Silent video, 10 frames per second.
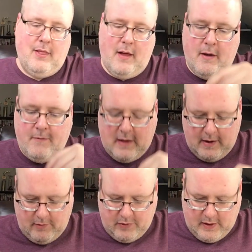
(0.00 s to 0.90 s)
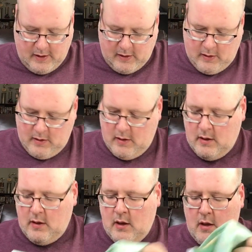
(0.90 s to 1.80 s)
love everything.
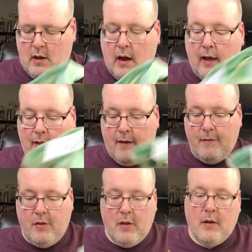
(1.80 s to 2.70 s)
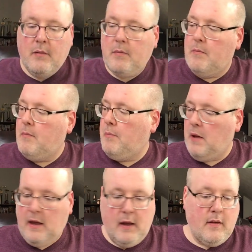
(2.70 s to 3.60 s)
I love the
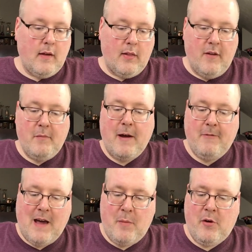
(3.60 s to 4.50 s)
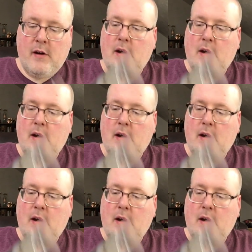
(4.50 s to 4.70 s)
piece. I love my fabric.